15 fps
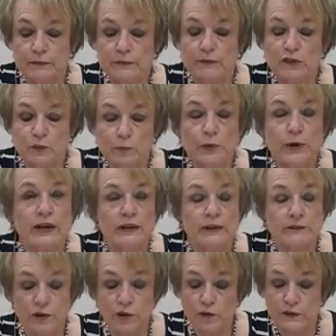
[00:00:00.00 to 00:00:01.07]
spread
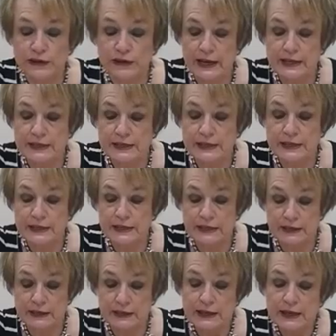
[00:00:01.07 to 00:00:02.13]
of
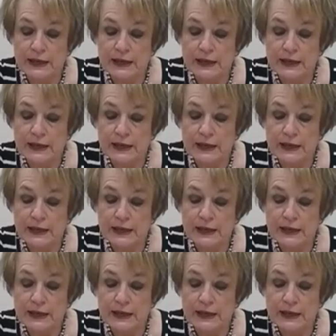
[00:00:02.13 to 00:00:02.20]
COVID-19.